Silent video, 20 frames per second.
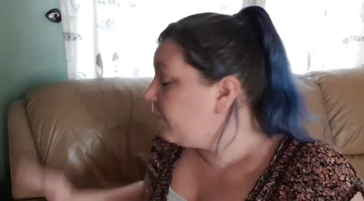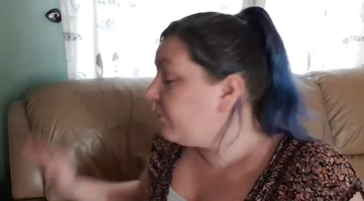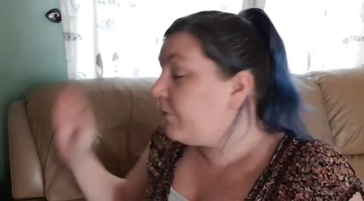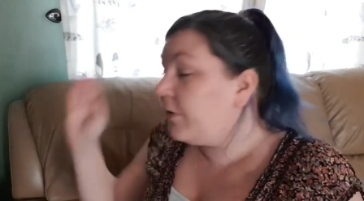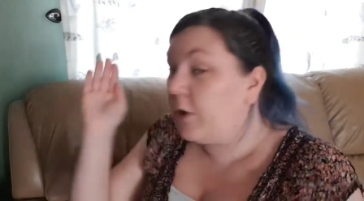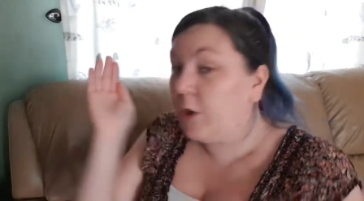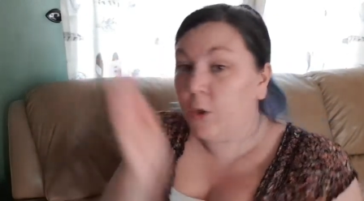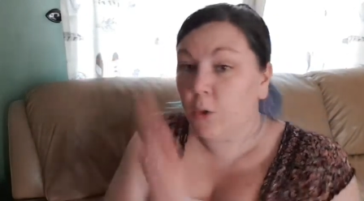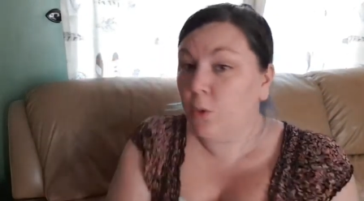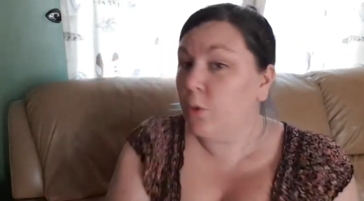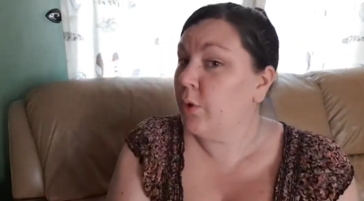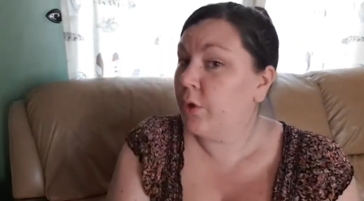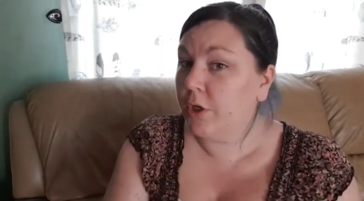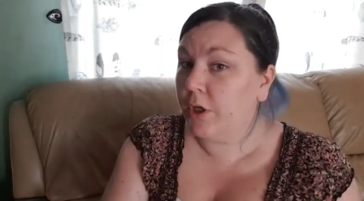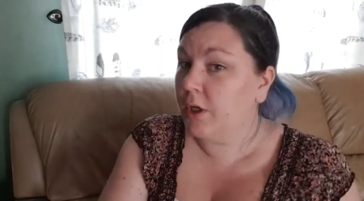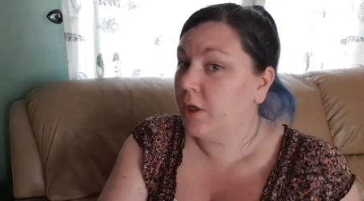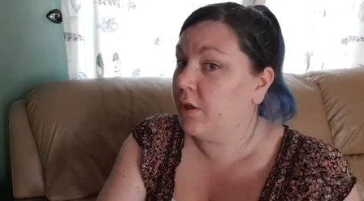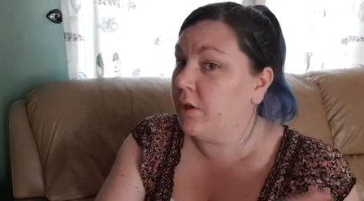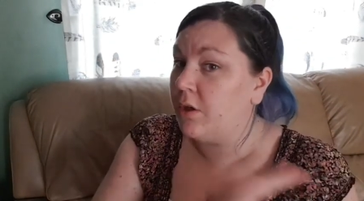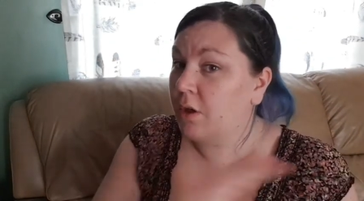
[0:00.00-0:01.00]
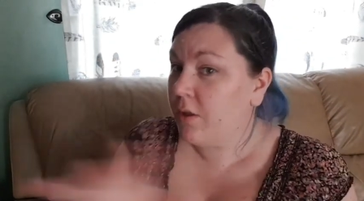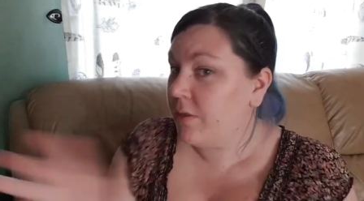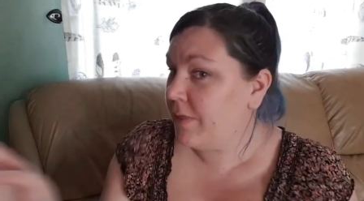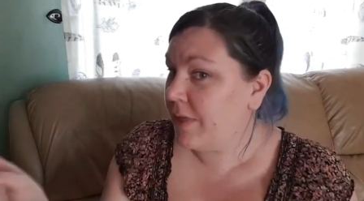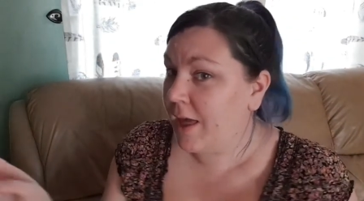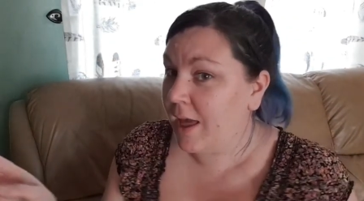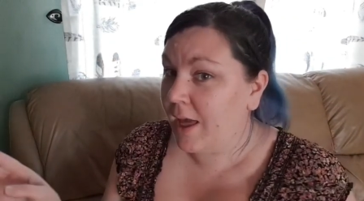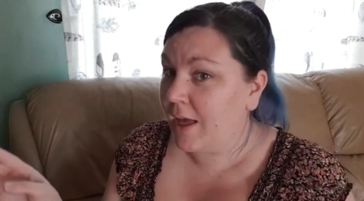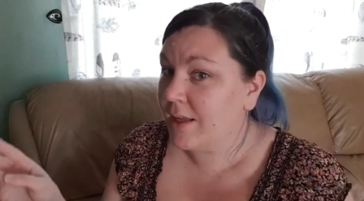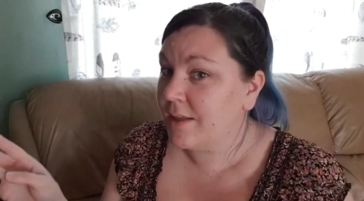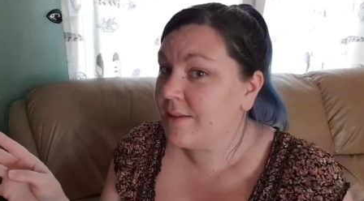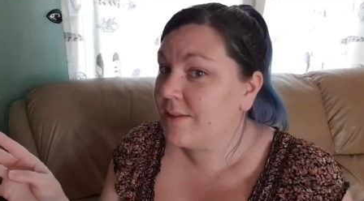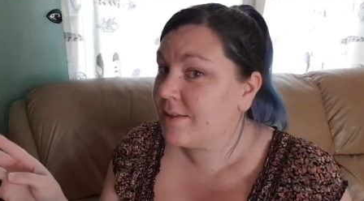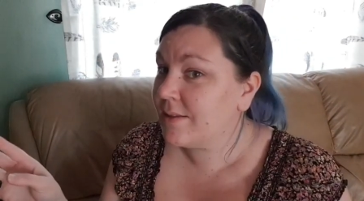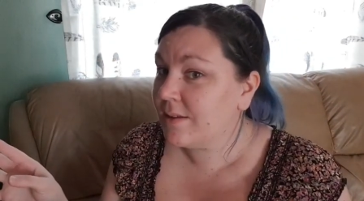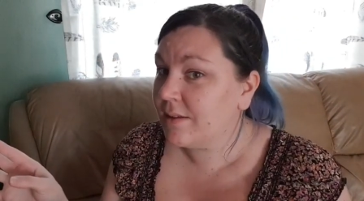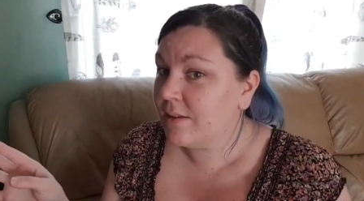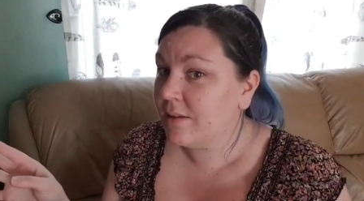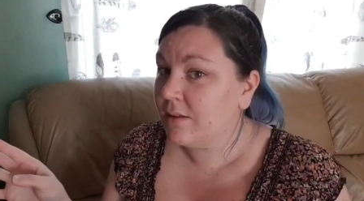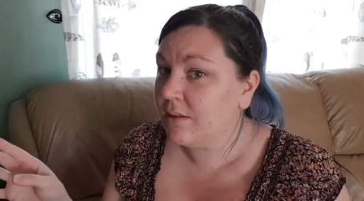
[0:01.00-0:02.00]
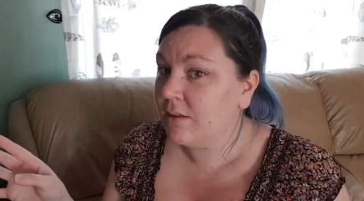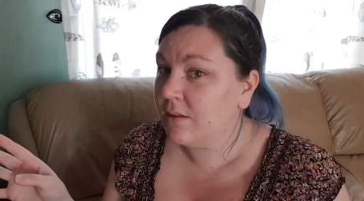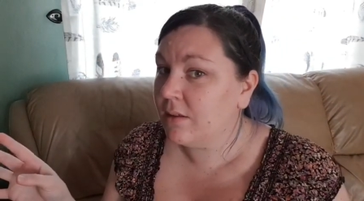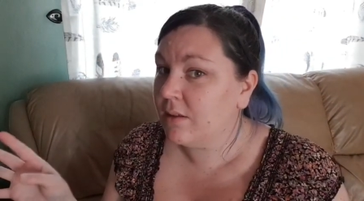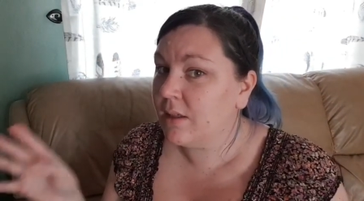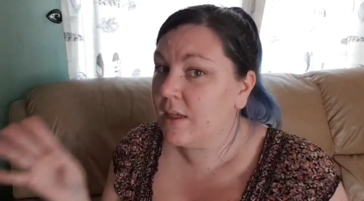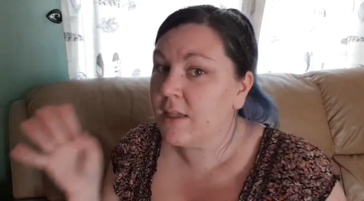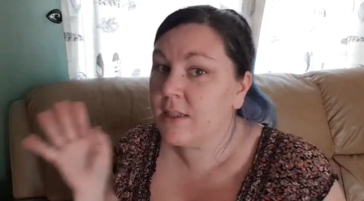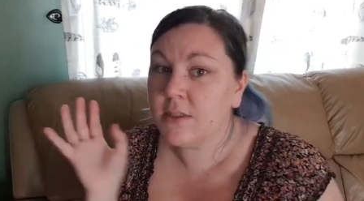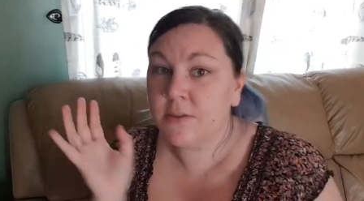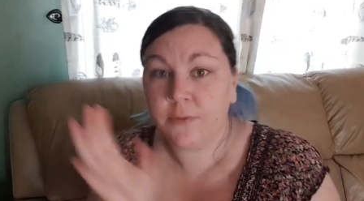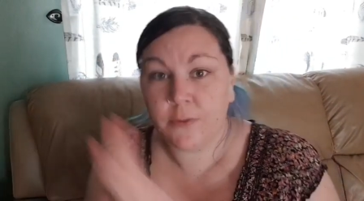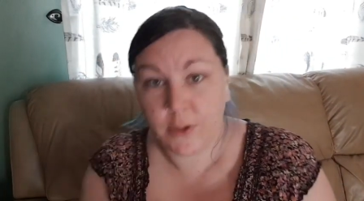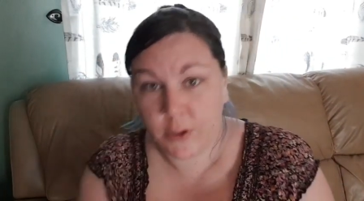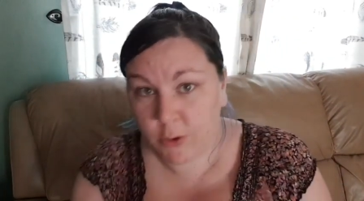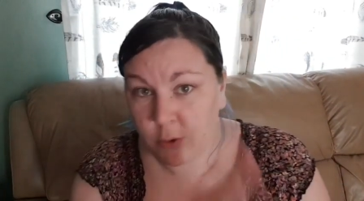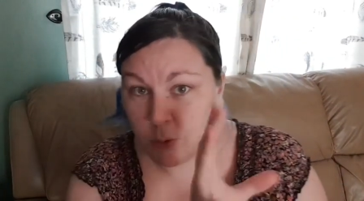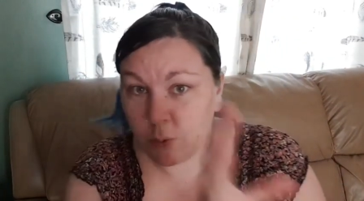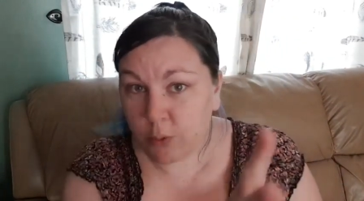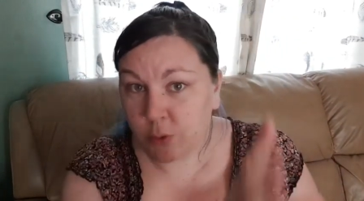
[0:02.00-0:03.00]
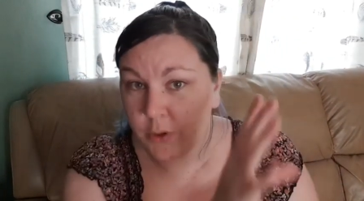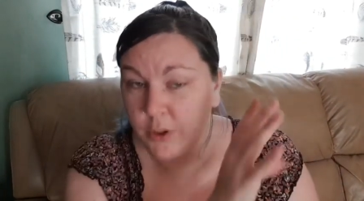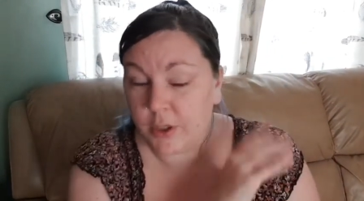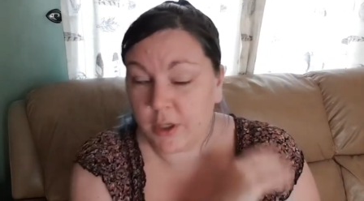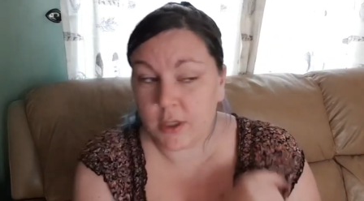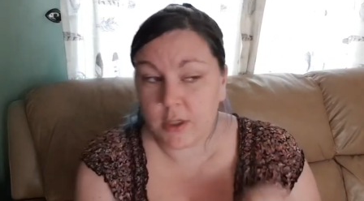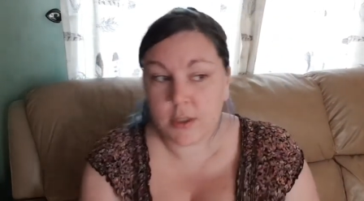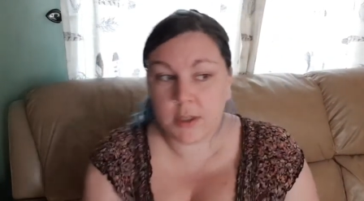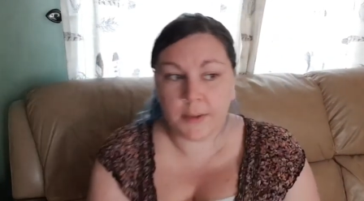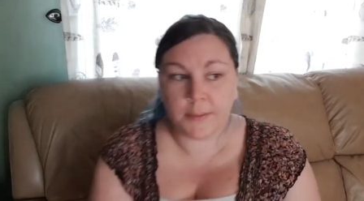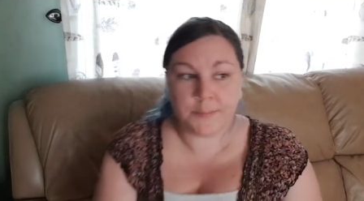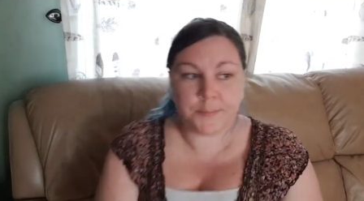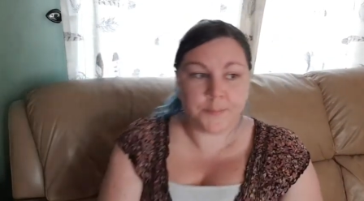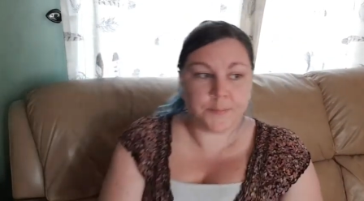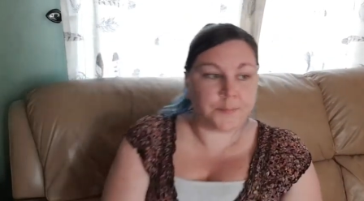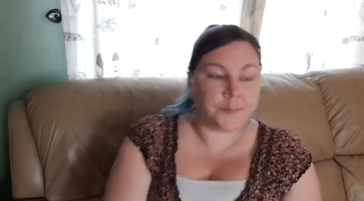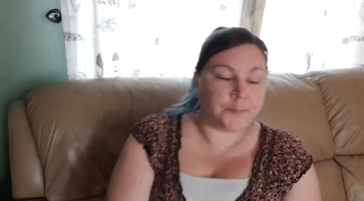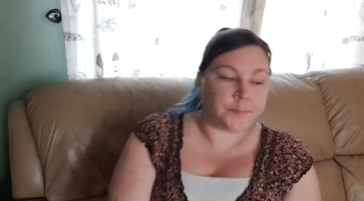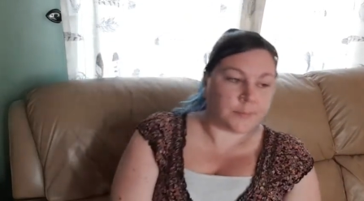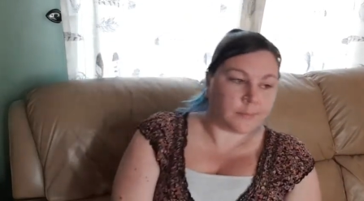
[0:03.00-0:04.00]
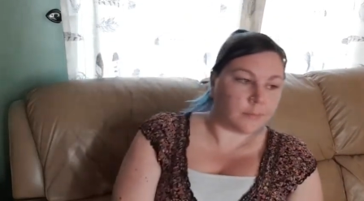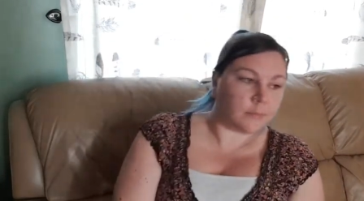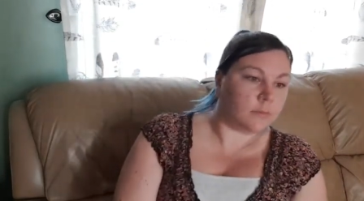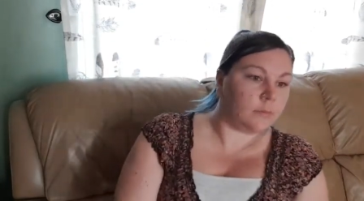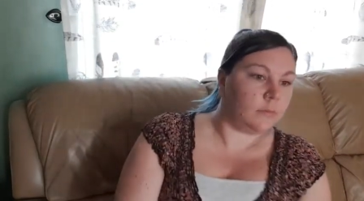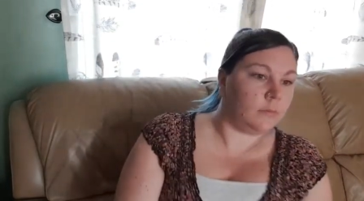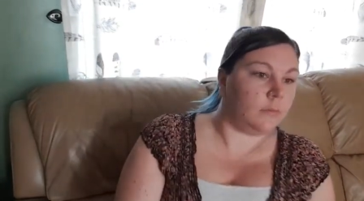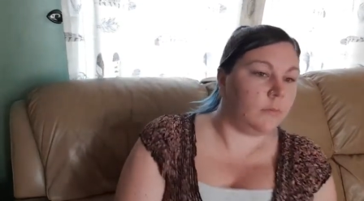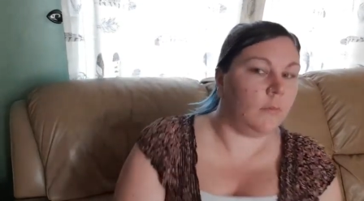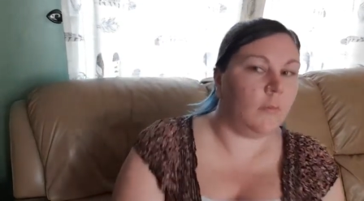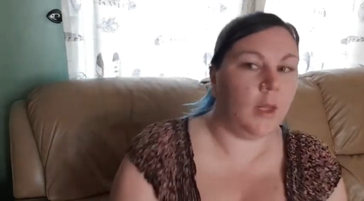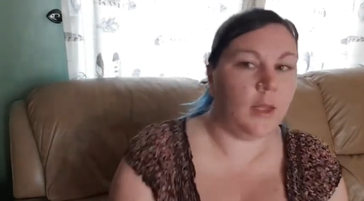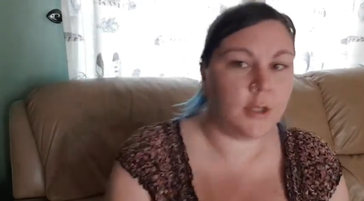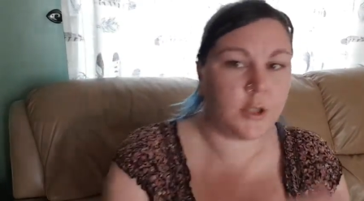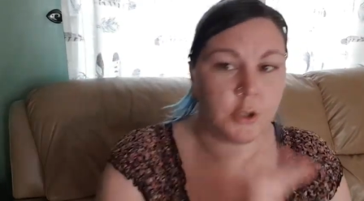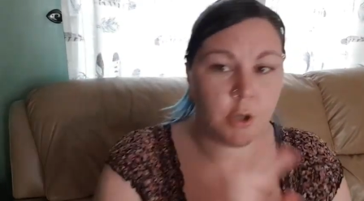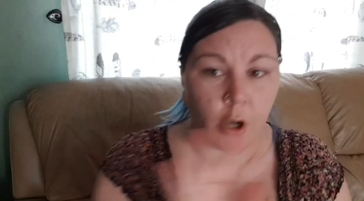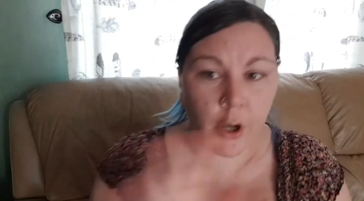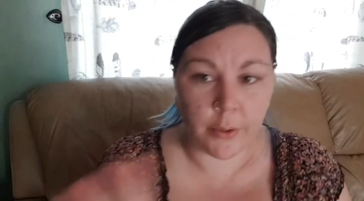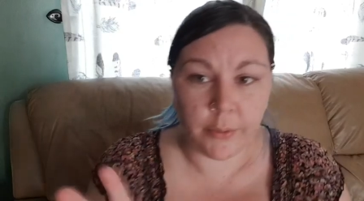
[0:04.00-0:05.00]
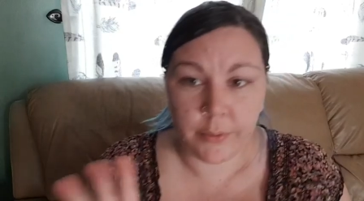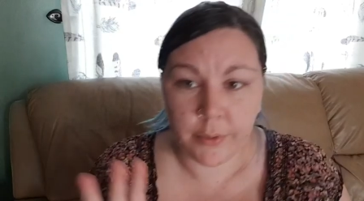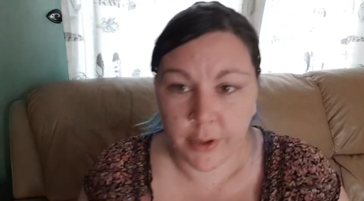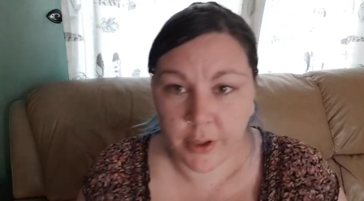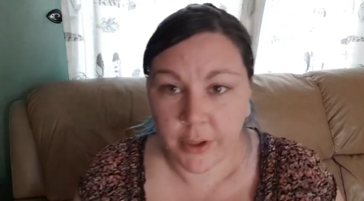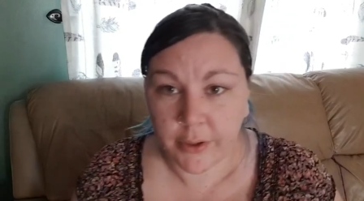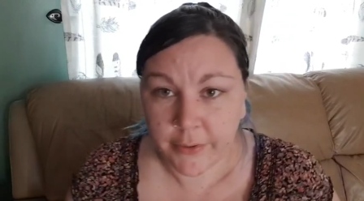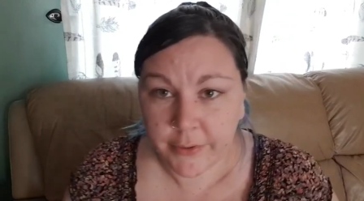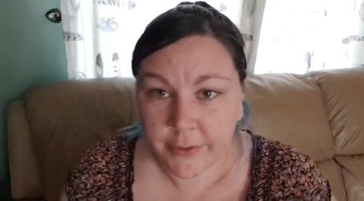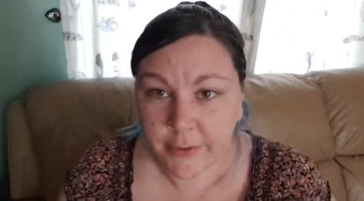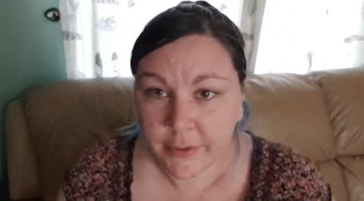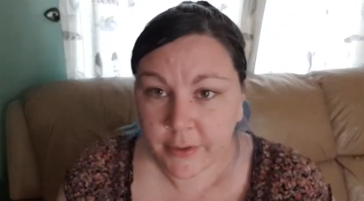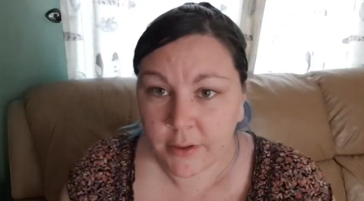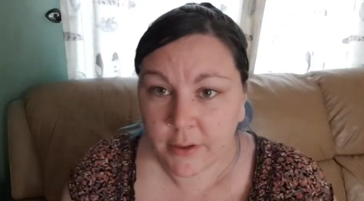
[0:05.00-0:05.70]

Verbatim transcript: For your good, not theirs. It's for your good. It's your own good.